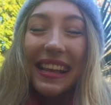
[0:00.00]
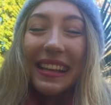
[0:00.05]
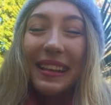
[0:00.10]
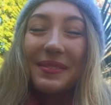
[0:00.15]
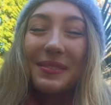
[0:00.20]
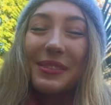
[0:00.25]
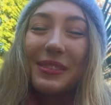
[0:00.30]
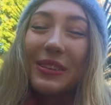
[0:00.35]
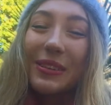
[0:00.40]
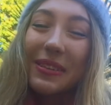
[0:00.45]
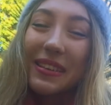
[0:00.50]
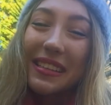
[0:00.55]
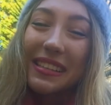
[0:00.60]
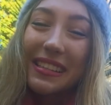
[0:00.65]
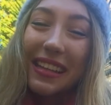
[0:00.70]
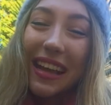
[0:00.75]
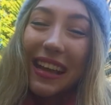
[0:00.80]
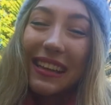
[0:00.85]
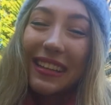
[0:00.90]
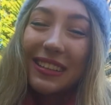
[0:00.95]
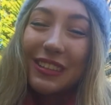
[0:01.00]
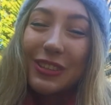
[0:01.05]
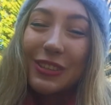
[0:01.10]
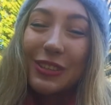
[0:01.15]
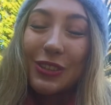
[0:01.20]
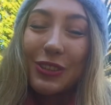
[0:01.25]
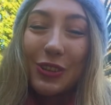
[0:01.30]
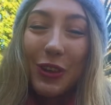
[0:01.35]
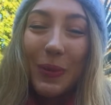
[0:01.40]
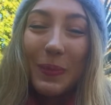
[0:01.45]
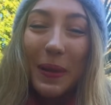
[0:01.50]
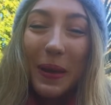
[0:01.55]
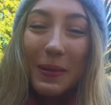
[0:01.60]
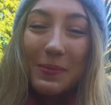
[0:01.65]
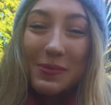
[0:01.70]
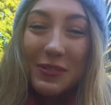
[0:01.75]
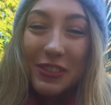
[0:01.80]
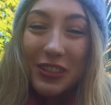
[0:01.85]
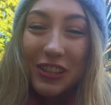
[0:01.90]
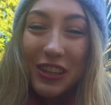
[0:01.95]
and I'm so excited to show my
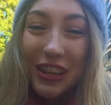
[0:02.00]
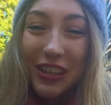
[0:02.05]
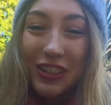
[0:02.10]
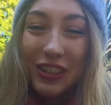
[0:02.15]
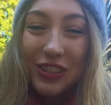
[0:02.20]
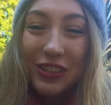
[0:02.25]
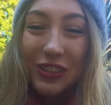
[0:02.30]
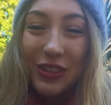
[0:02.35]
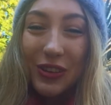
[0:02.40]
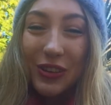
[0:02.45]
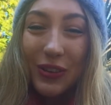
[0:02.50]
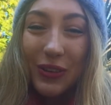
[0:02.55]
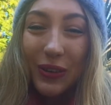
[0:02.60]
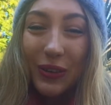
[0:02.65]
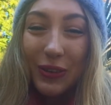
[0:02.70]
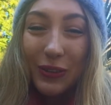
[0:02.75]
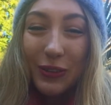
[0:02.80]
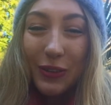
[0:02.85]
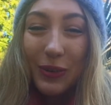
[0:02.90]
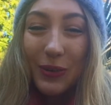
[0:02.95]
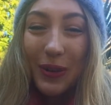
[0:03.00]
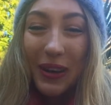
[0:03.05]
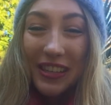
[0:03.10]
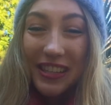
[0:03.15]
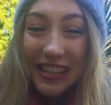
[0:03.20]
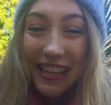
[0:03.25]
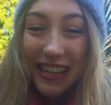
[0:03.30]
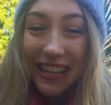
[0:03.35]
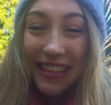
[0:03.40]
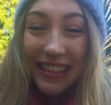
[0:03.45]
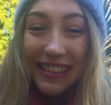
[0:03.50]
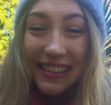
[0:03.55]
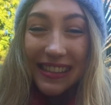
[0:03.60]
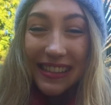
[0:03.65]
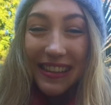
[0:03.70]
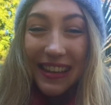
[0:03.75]
appreciation to you all for watching it.